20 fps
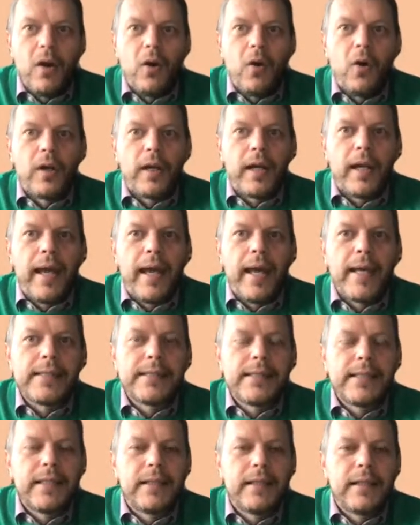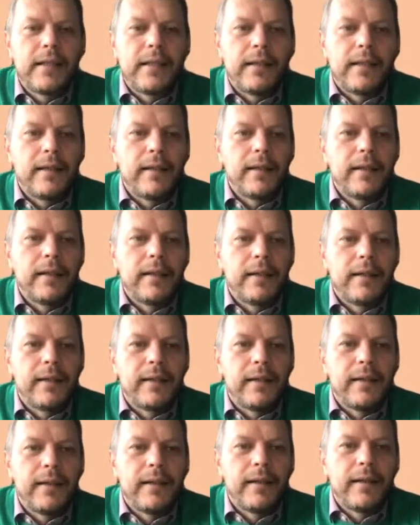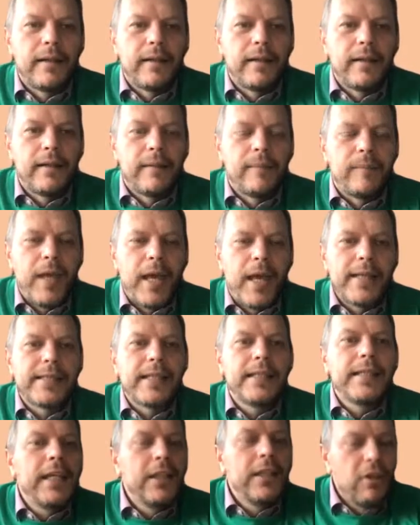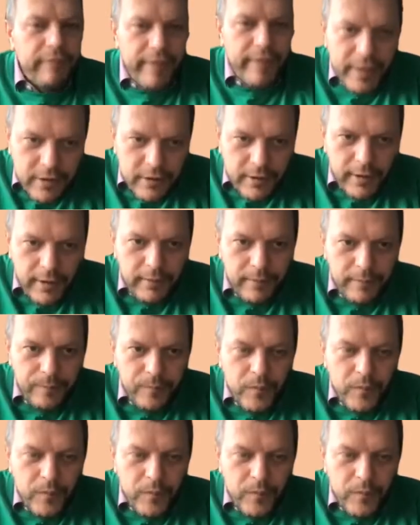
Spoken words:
or as an innovator.